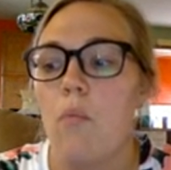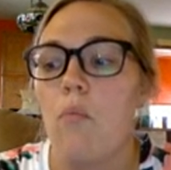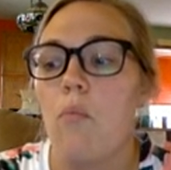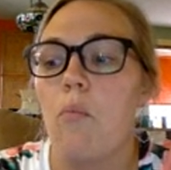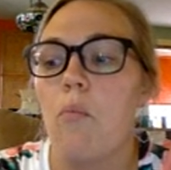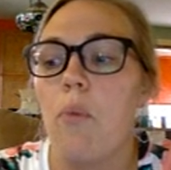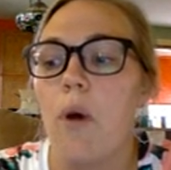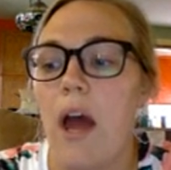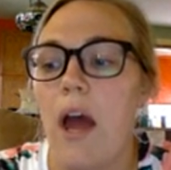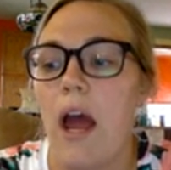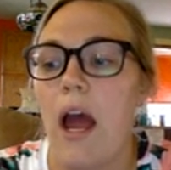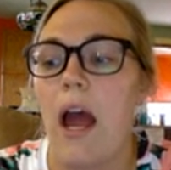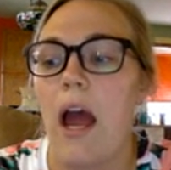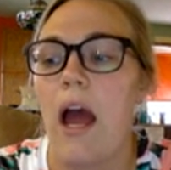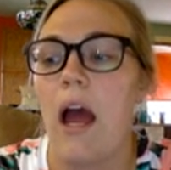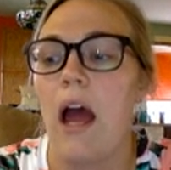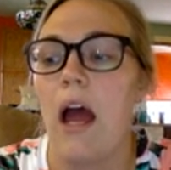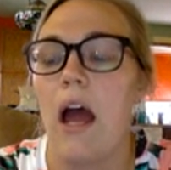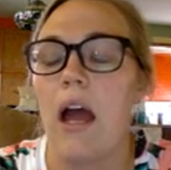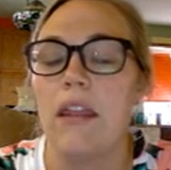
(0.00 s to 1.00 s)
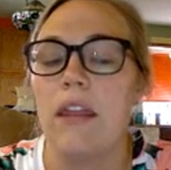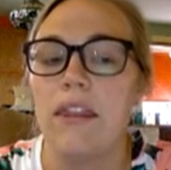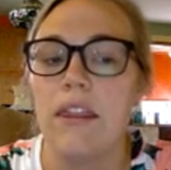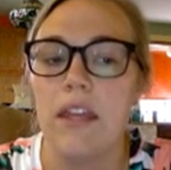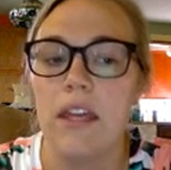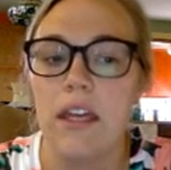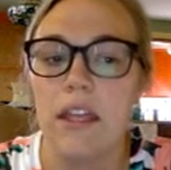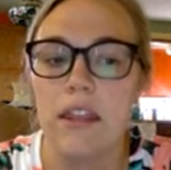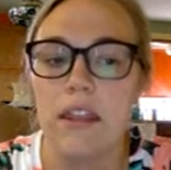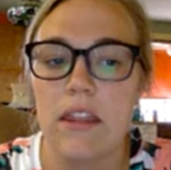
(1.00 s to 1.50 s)
But I
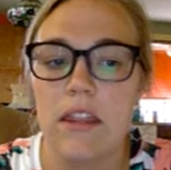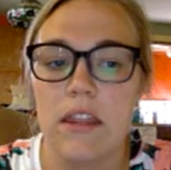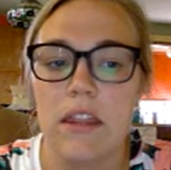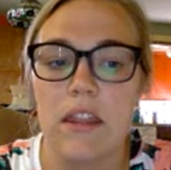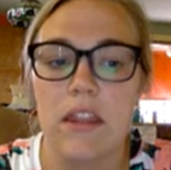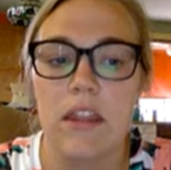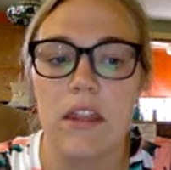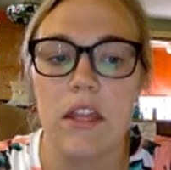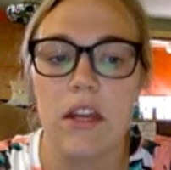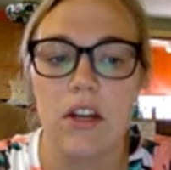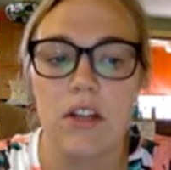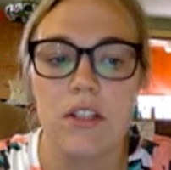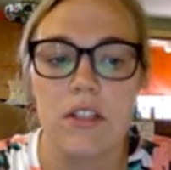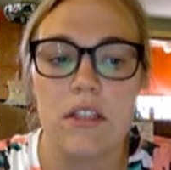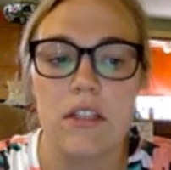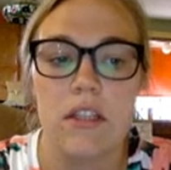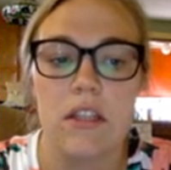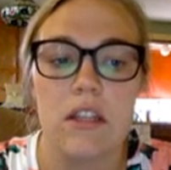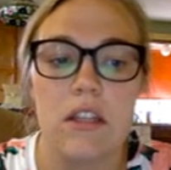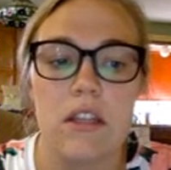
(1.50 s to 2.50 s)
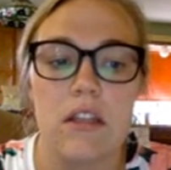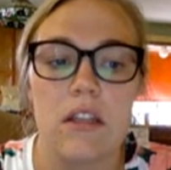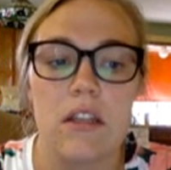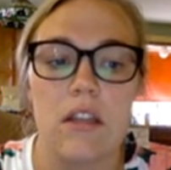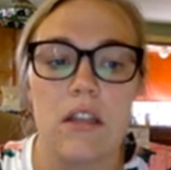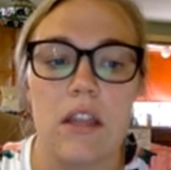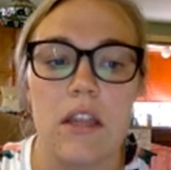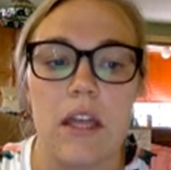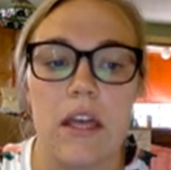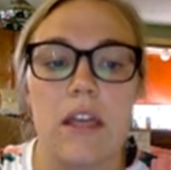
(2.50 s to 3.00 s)
think there's
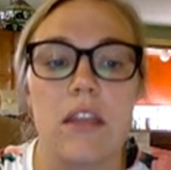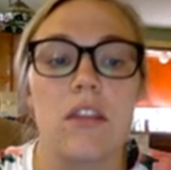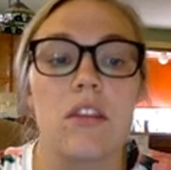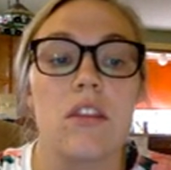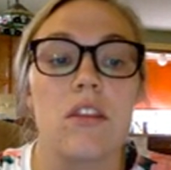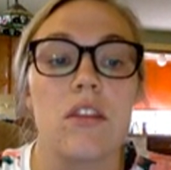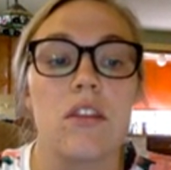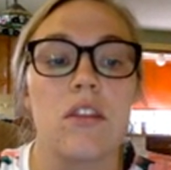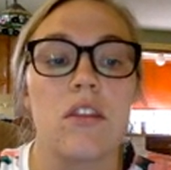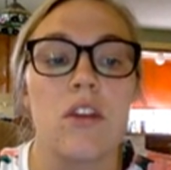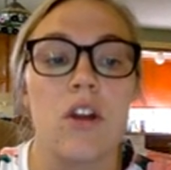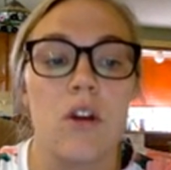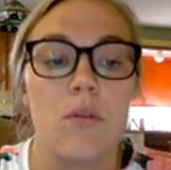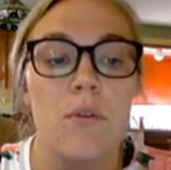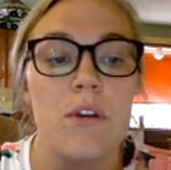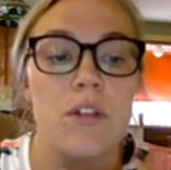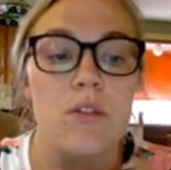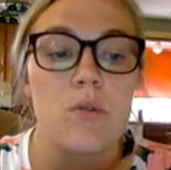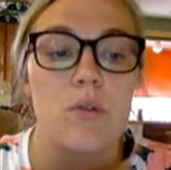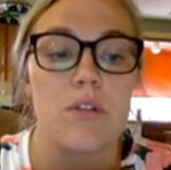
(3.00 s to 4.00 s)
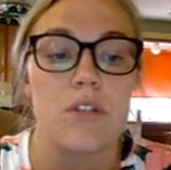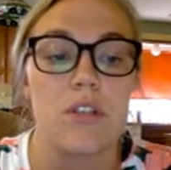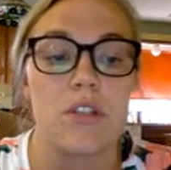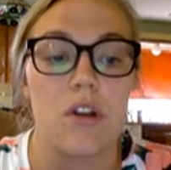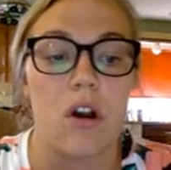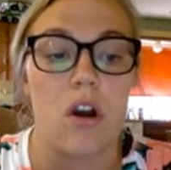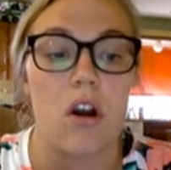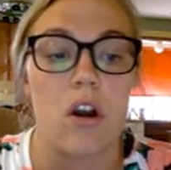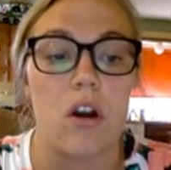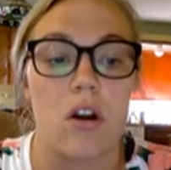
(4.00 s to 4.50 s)
like their resources
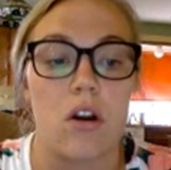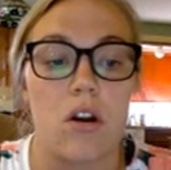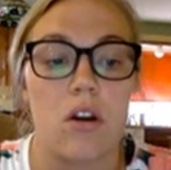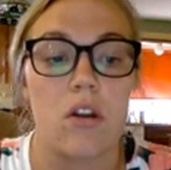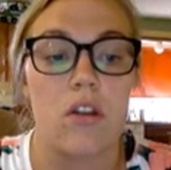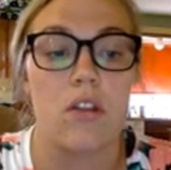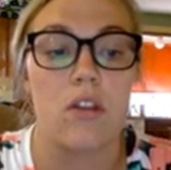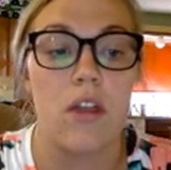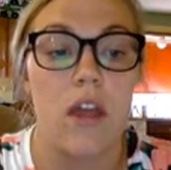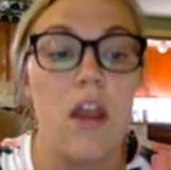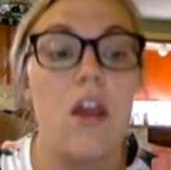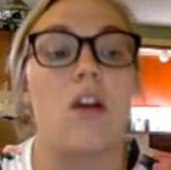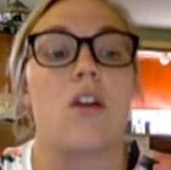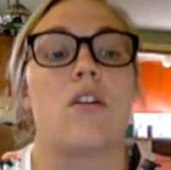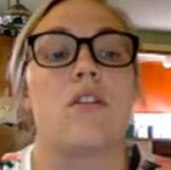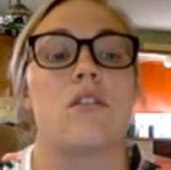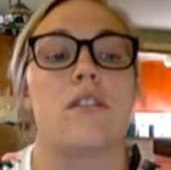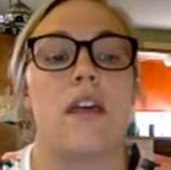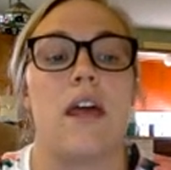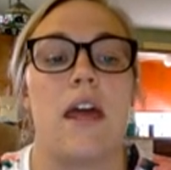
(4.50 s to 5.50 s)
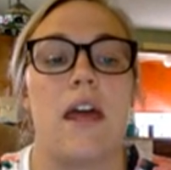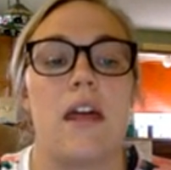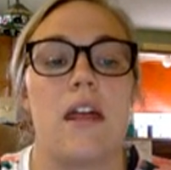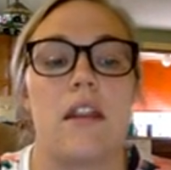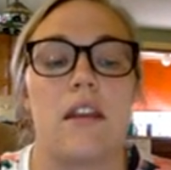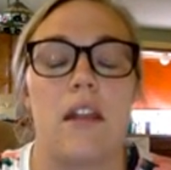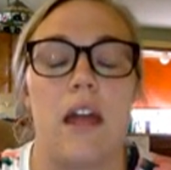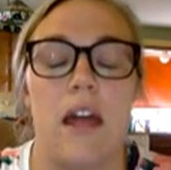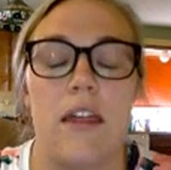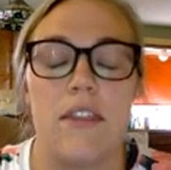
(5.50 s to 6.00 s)
are theirs,
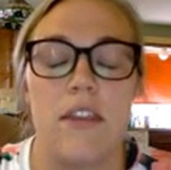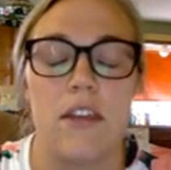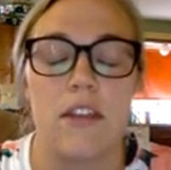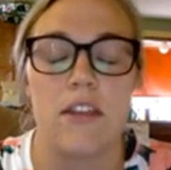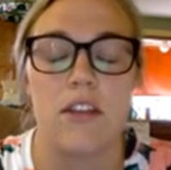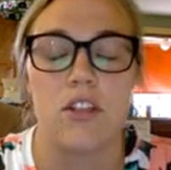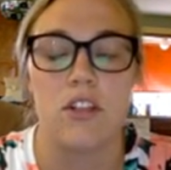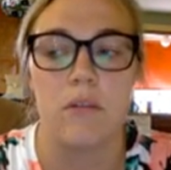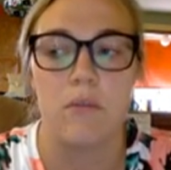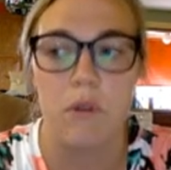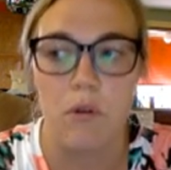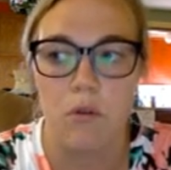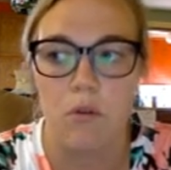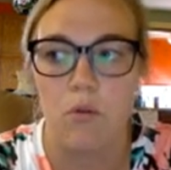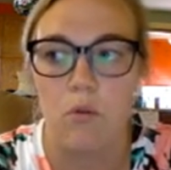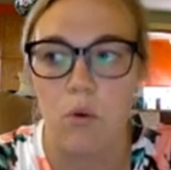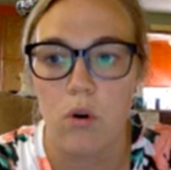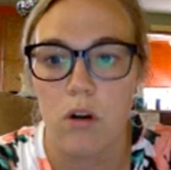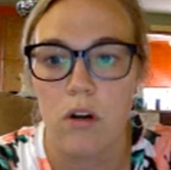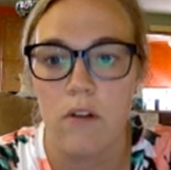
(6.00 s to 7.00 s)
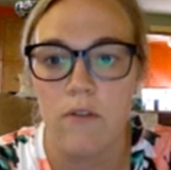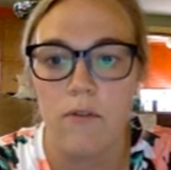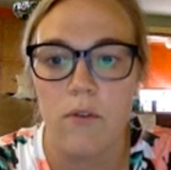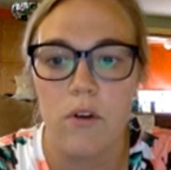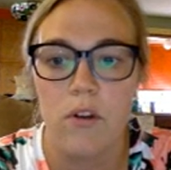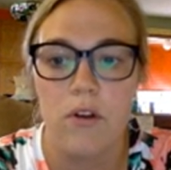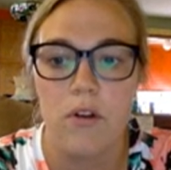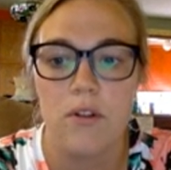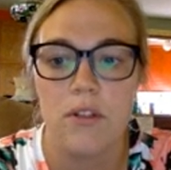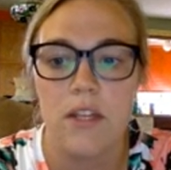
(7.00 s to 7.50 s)
and I think they should be rewarded
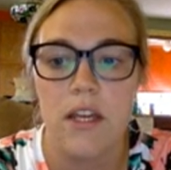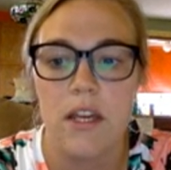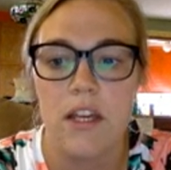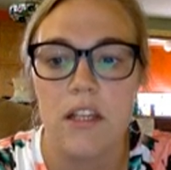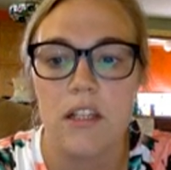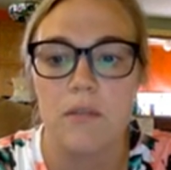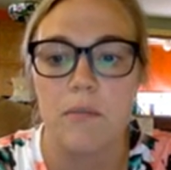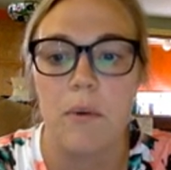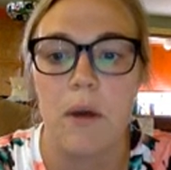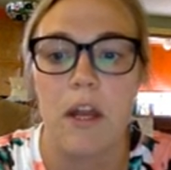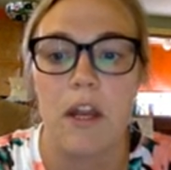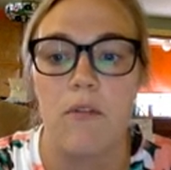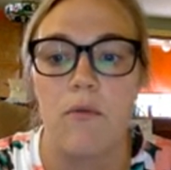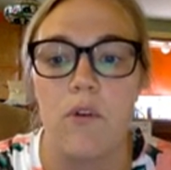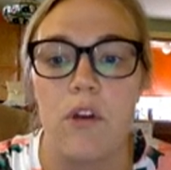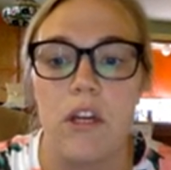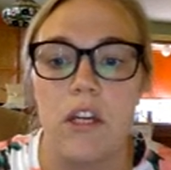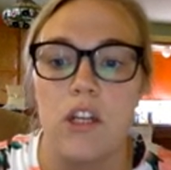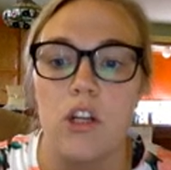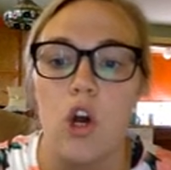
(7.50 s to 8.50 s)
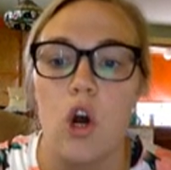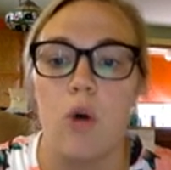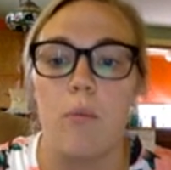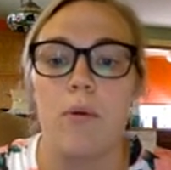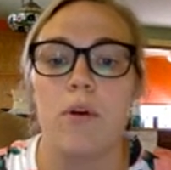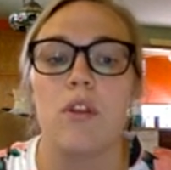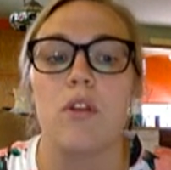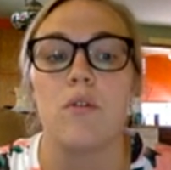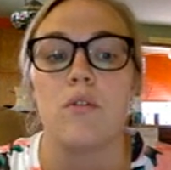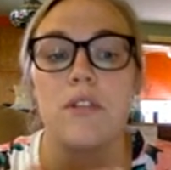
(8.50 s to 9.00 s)
for those things. But if we can
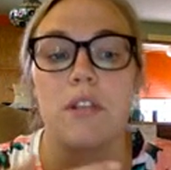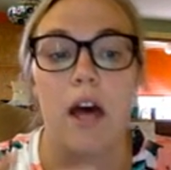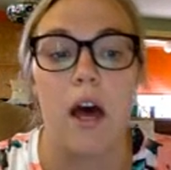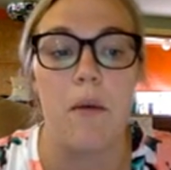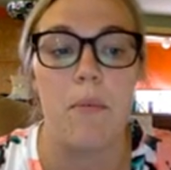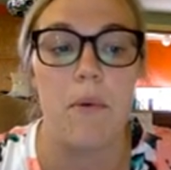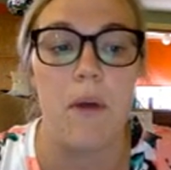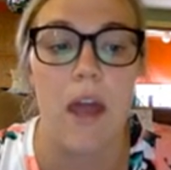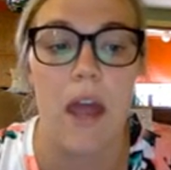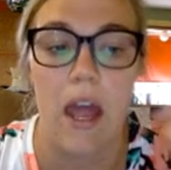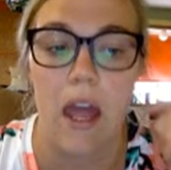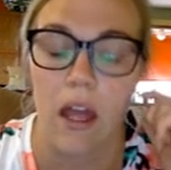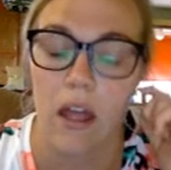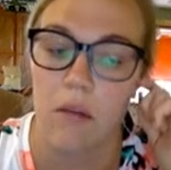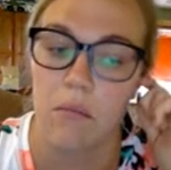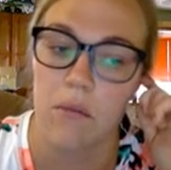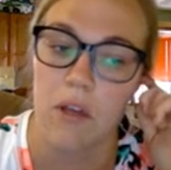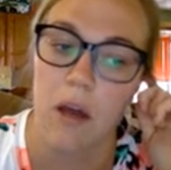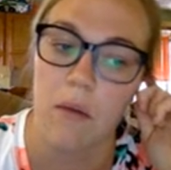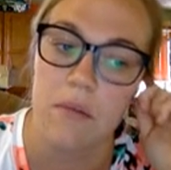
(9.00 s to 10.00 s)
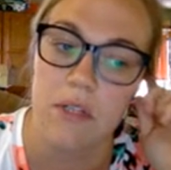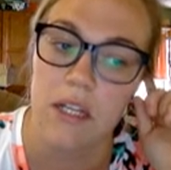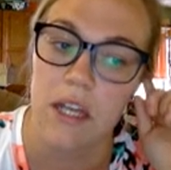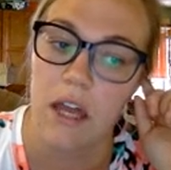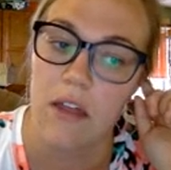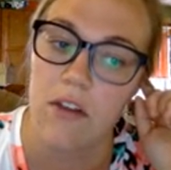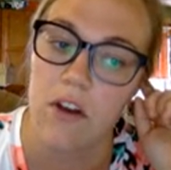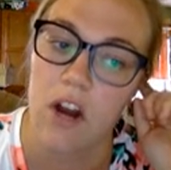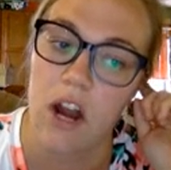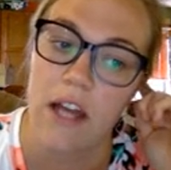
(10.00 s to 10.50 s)
open those up and come
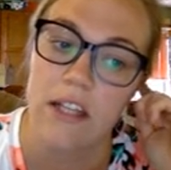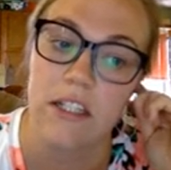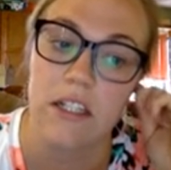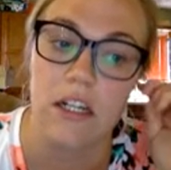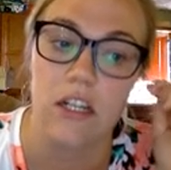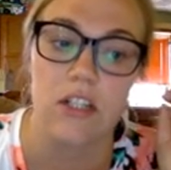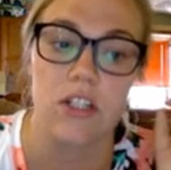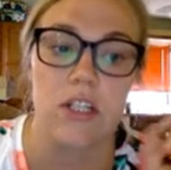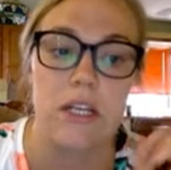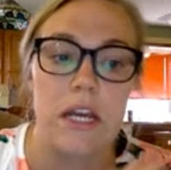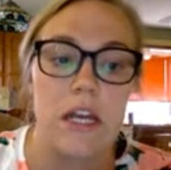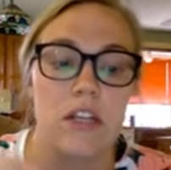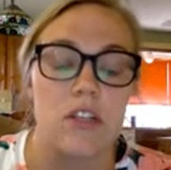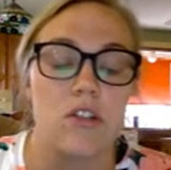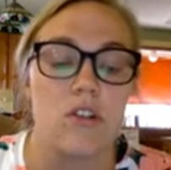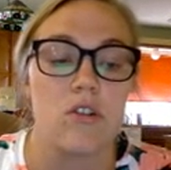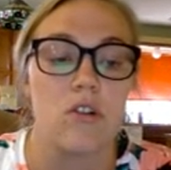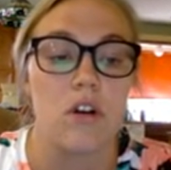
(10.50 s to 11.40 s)
together as an educational